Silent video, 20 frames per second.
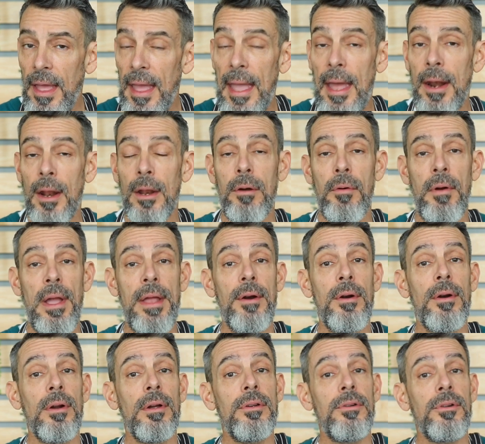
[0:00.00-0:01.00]
and a
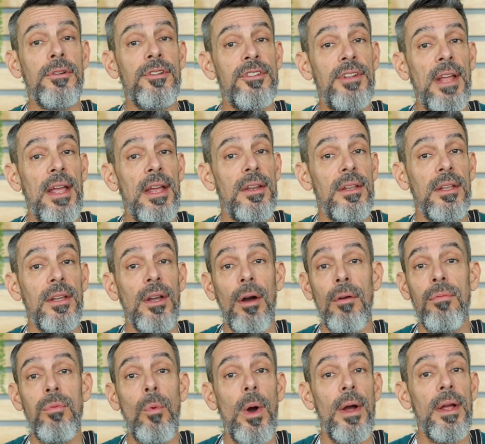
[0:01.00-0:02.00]
greater understanding
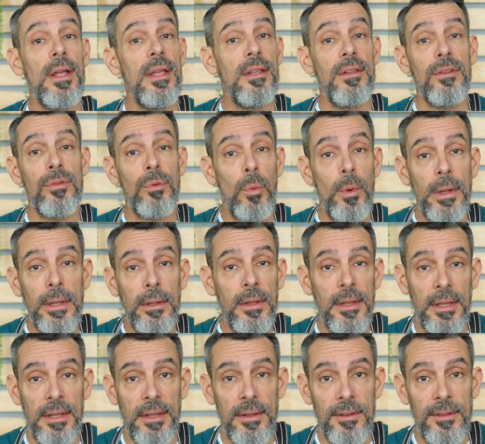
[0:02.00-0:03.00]
of what his
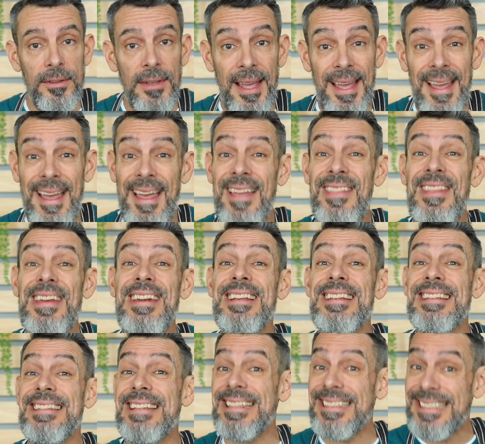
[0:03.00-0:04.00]
will is, and then
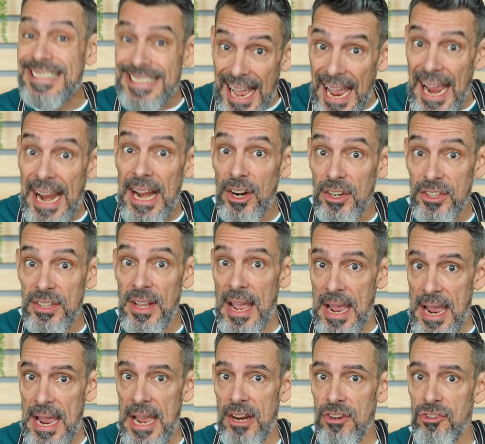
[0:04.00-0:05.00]
a desire
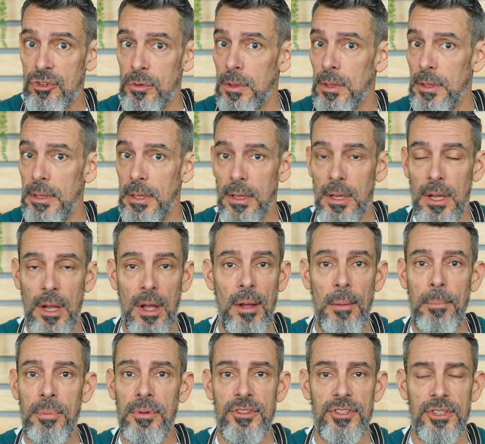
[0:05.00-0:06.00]
to actually
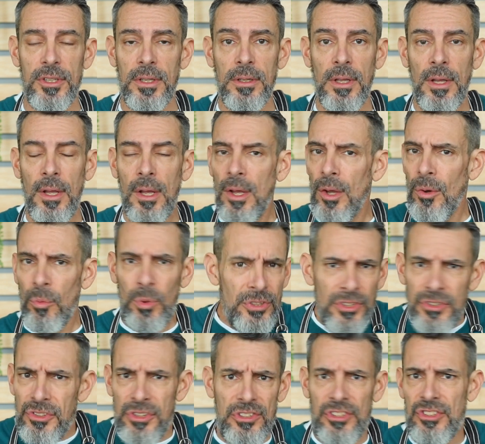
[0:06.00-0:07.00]
accomplish it,
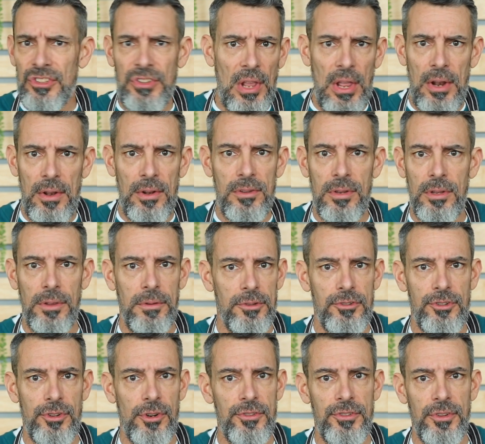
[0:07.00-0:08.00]
wasn't just stated to
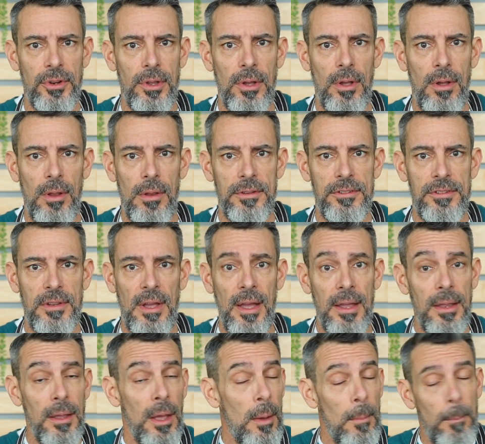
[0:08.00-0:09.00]
the church in
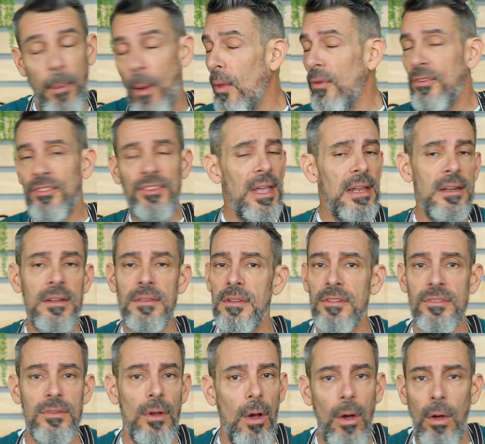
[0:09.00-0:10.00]
Colossae. Paul stated
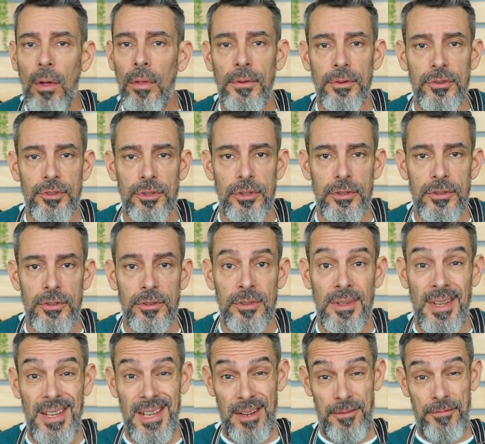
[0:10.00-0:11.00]
this to all the
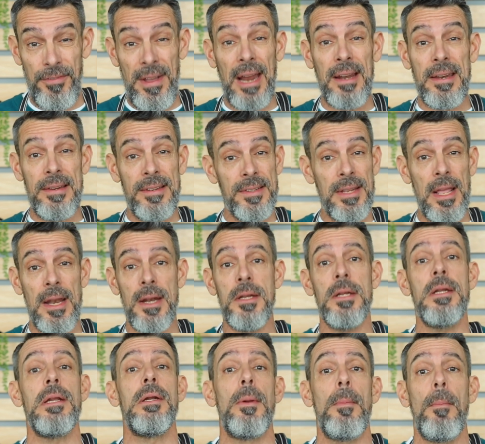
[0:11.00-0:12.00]
churches. In fact, he
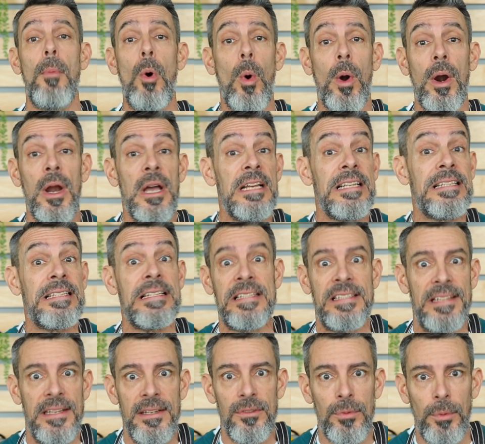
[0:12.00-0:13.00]
stated it in a more
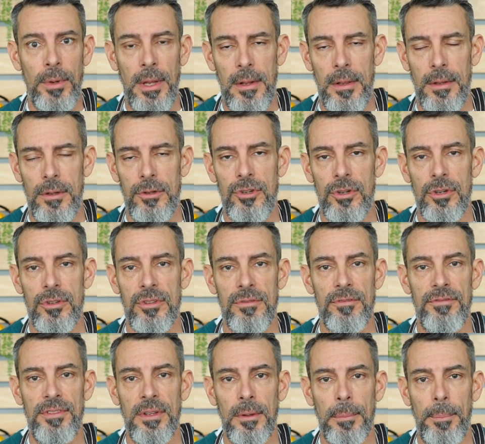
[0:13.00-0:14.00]
succinct way to the church
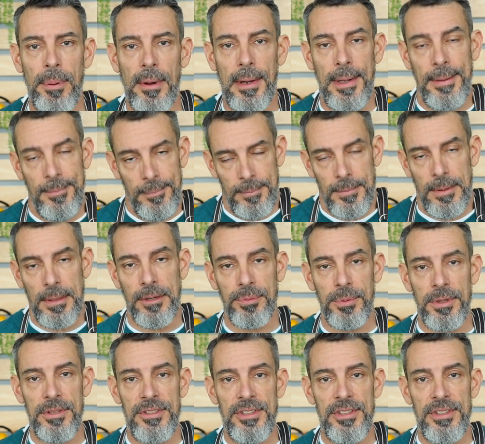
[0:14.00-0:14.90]
in Philippi. Here's what he